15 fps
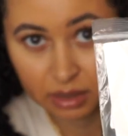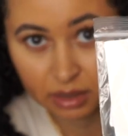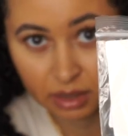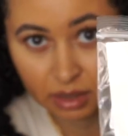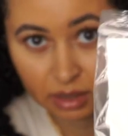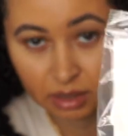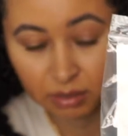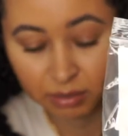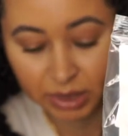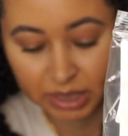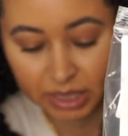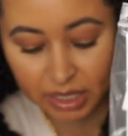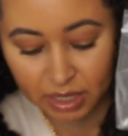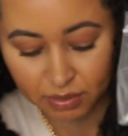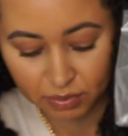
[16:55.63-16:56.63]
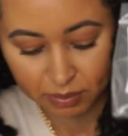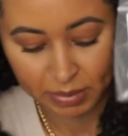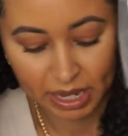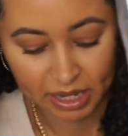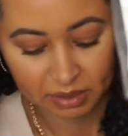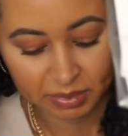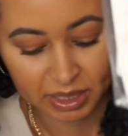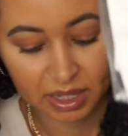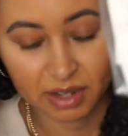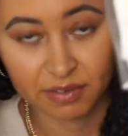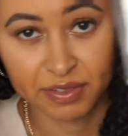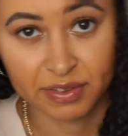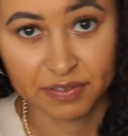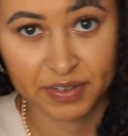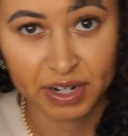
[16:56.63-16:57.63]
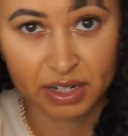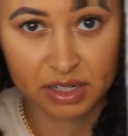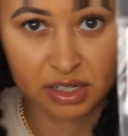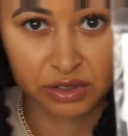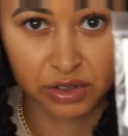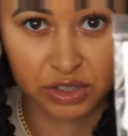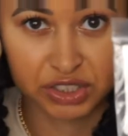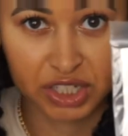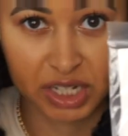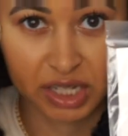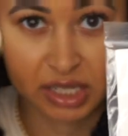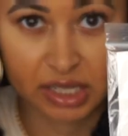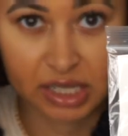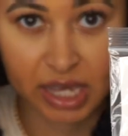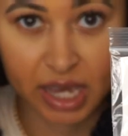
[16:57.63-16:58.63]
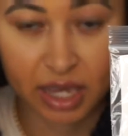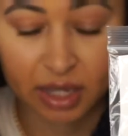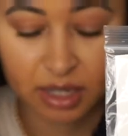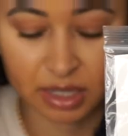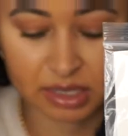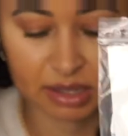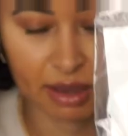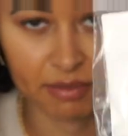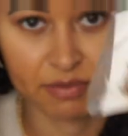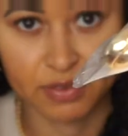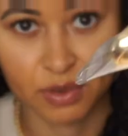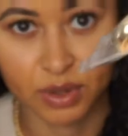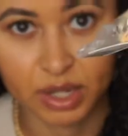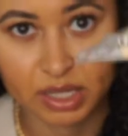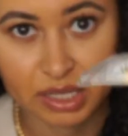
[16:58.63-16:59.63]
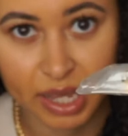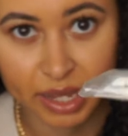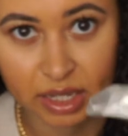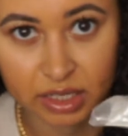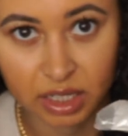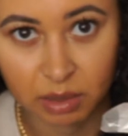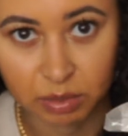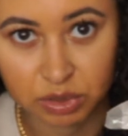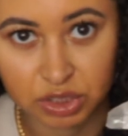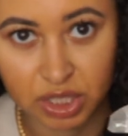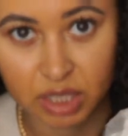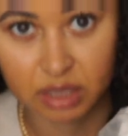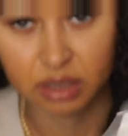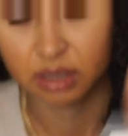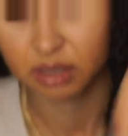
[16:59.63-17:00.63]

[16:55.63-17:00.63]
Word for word: Uh, but they remind me of the first little chunky set except for it's like a double chunk.